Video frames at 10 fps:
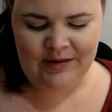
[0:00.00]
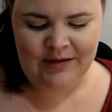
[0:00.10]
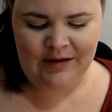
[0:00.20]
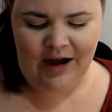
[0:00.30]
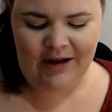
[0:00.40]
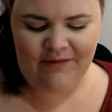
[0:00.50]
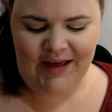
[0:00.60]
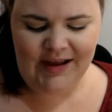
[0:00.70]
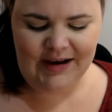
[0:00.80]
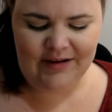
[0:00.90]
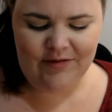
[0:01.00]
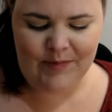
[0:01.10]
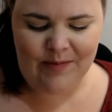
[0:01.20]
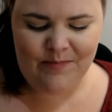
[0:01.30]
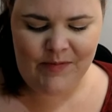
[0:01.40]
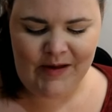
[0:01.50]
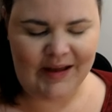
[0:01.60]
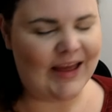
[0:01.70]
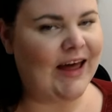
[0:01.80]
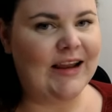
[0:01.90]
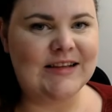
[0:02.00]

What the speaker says: vaguely remember, again,